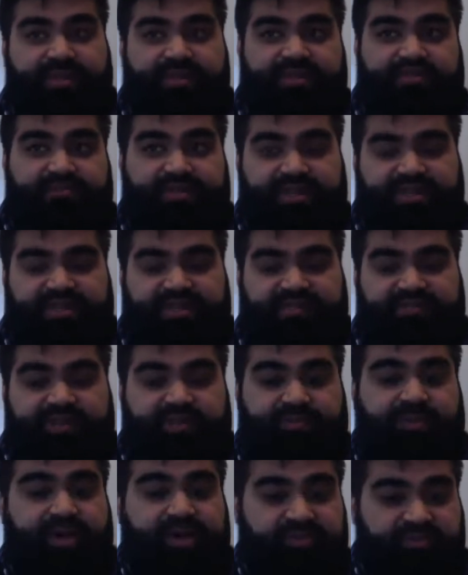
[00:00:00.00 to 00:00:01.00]
peace and blessings
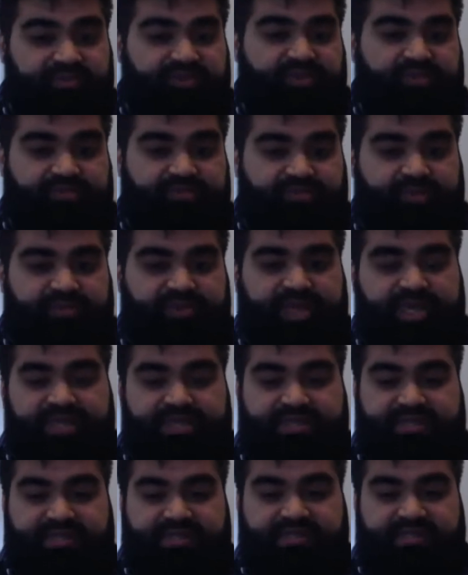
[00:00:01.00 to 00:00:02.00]
be upon him, from the
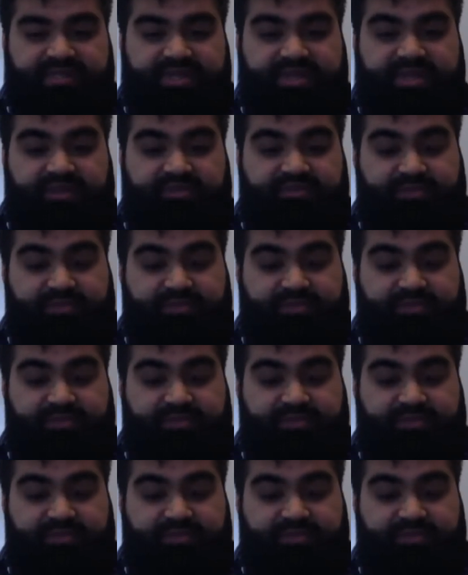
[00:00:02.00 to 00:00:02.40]
age 60,